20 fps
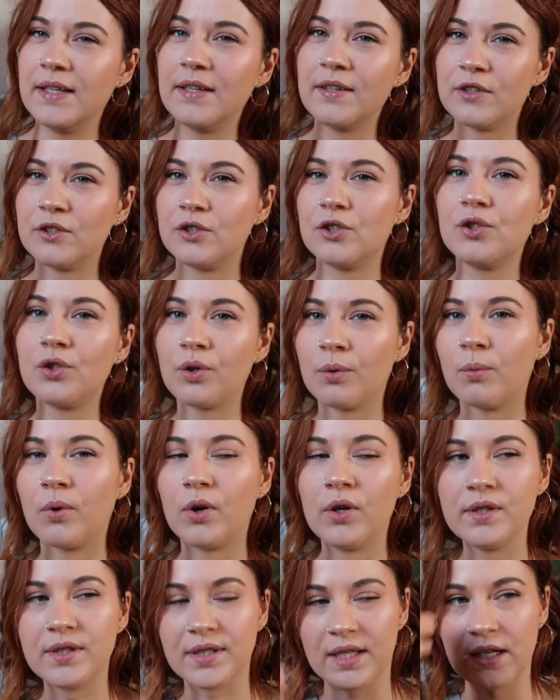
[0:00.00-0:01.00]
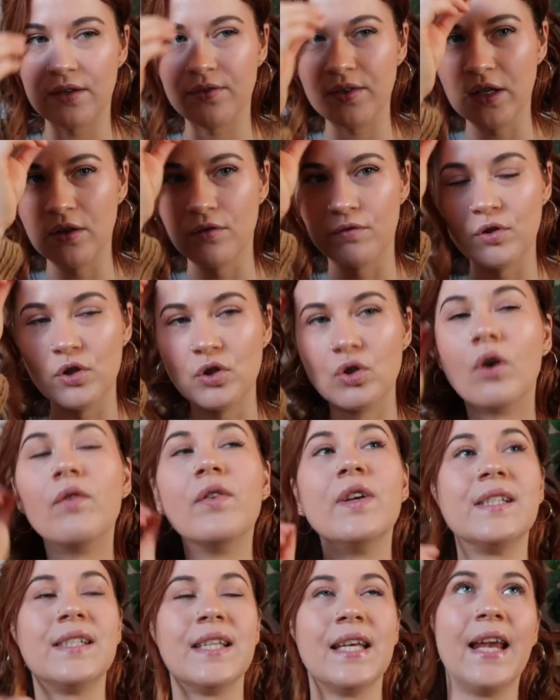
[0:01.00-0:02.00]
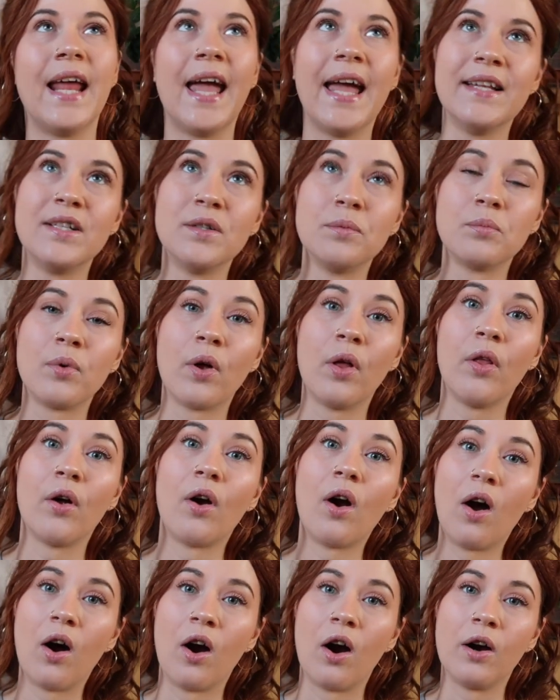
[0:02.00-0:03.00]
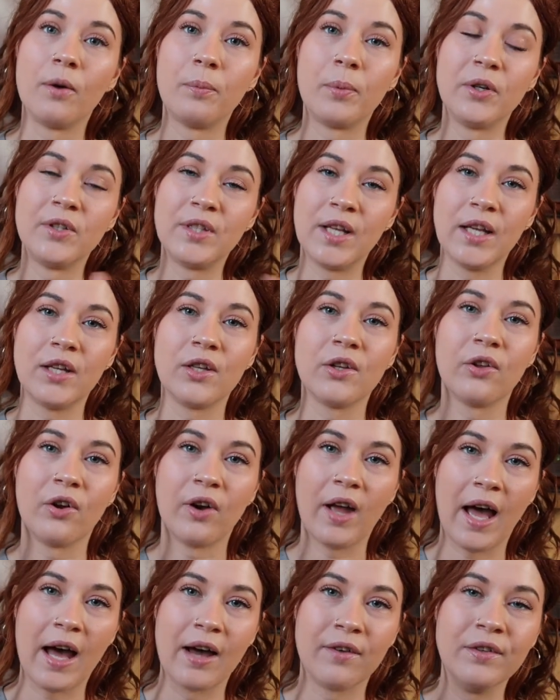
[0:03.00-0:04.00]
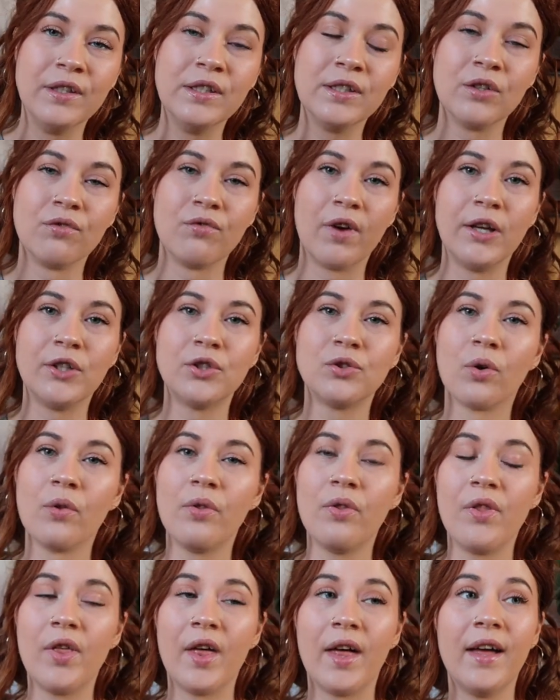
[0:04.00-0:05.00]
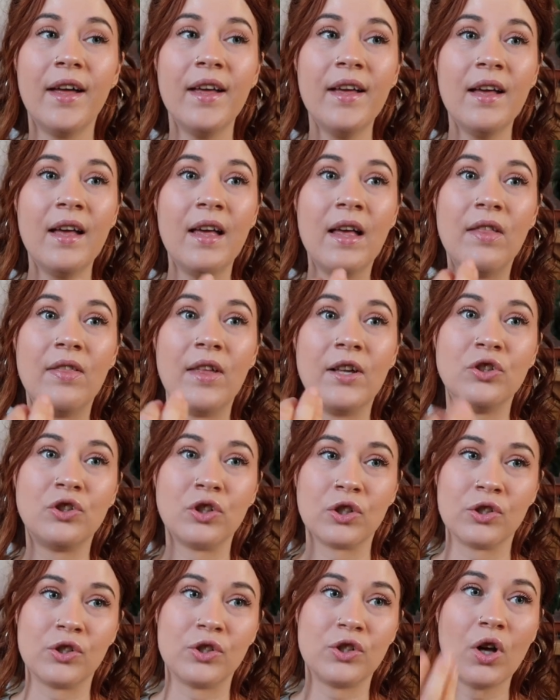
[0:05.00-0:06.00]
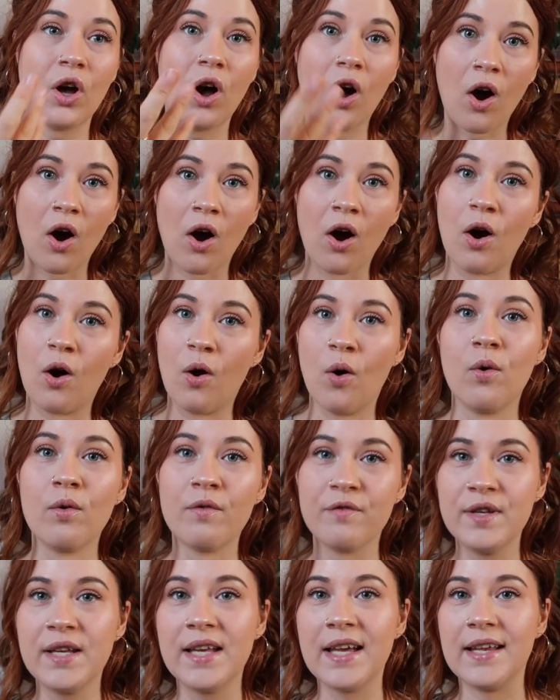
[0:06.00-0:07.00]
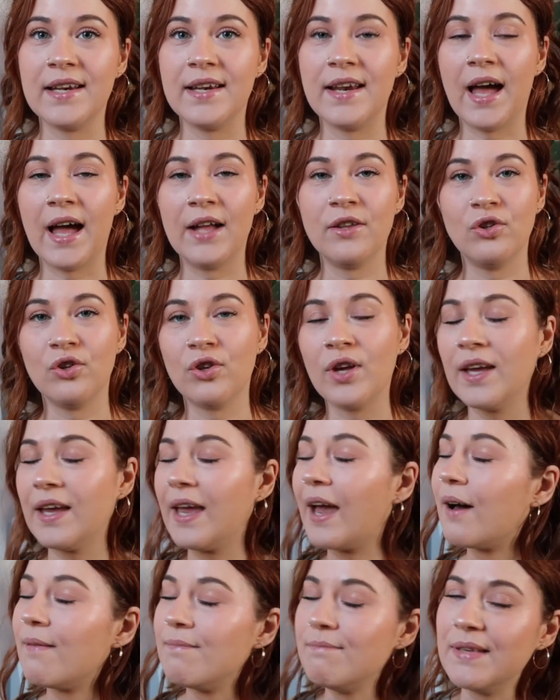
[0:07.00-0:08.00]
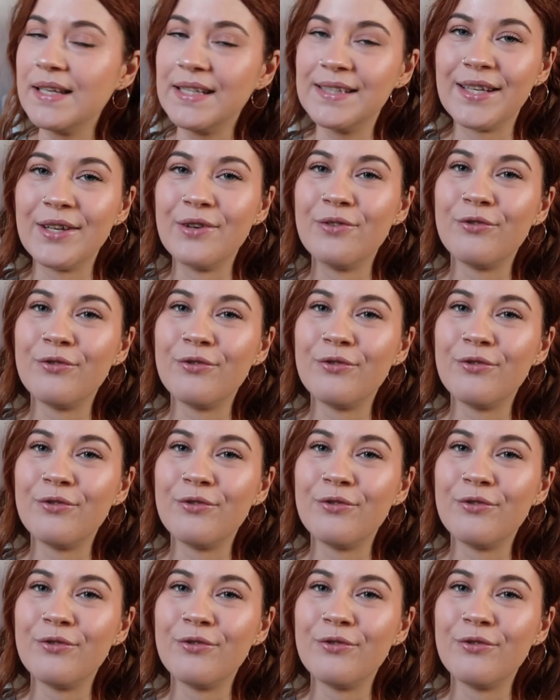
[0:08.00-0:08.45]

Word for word: geared towards like vegan foods. Obviously in Edinburgh there are particular cafes and restaurants that, that just are all vegan and you can get amazing